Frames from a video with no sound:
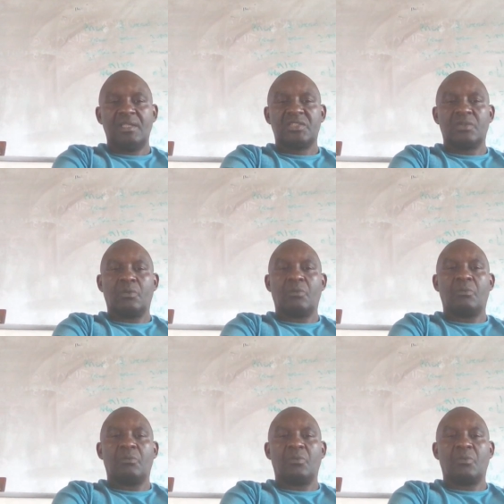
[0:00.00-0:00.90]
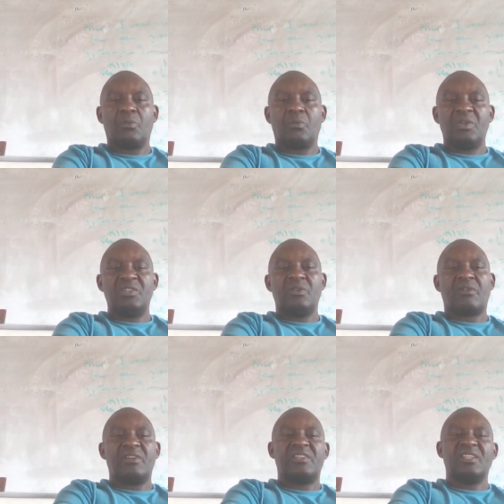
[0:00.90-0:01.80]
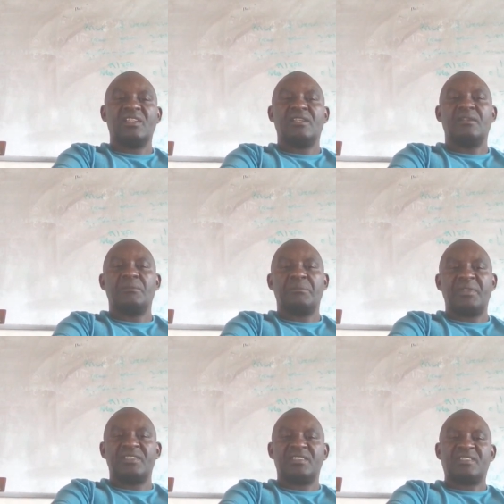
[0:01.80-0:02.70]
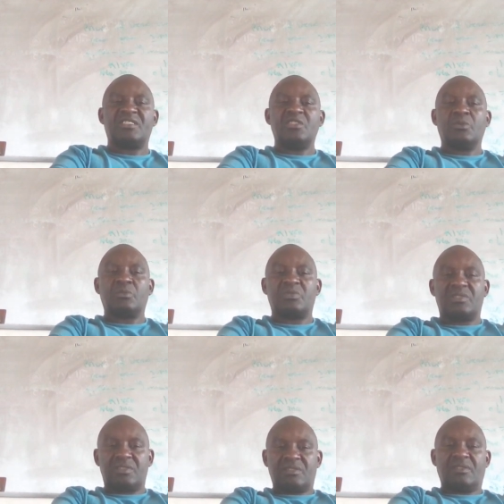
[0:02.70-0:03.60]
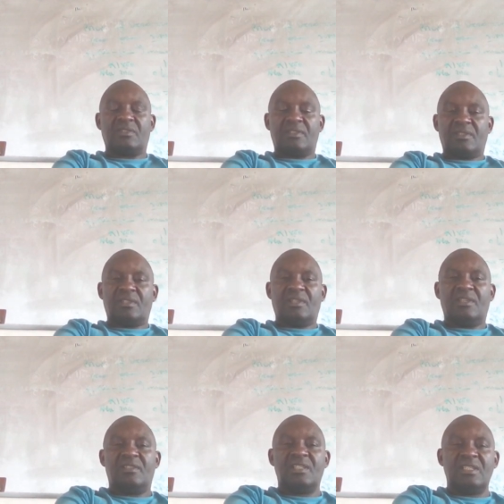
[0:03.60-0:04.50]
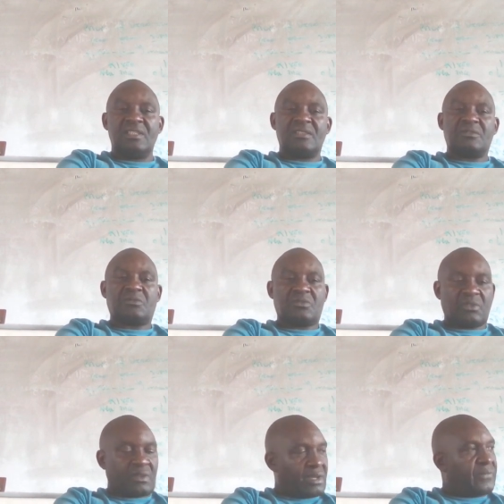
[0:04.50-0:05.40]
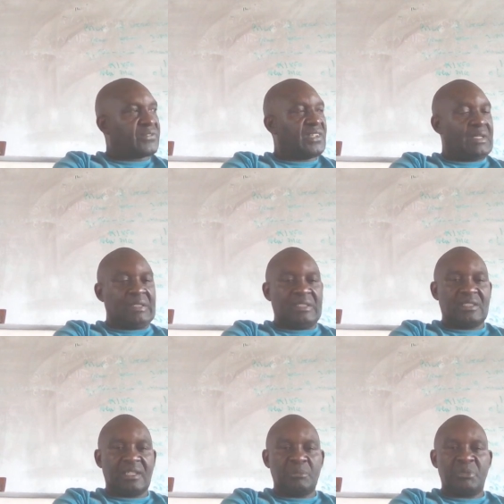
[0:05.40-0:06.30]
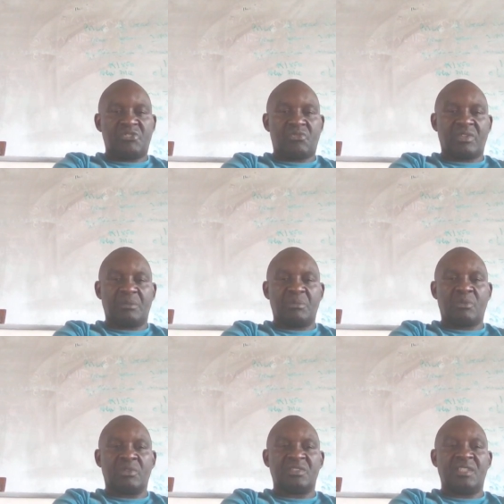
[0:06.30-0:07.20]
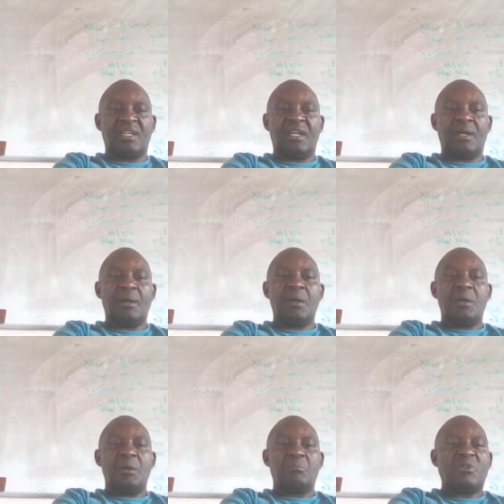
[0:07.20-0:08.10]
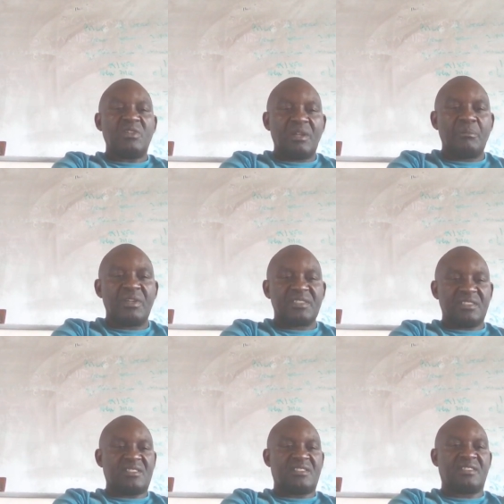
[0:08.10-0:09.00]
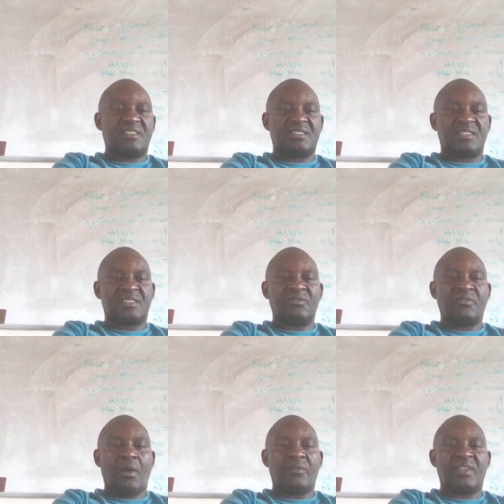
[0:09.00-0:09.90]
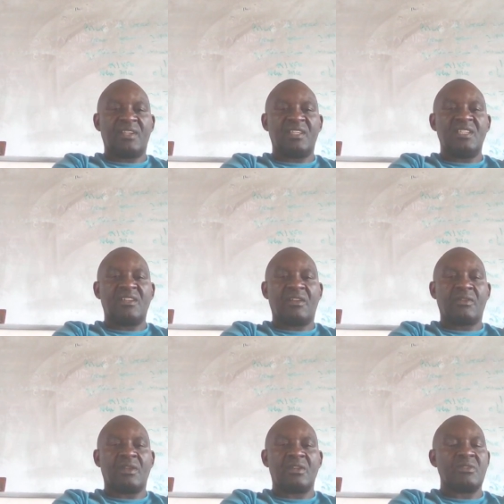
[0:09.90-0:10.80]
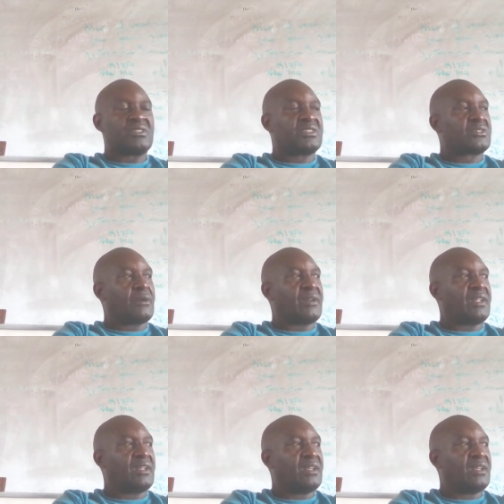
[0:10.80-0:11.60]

So when you're writing business news, to craft a lead can be tricky because there are more numbers and statistics involved than in a regular news story.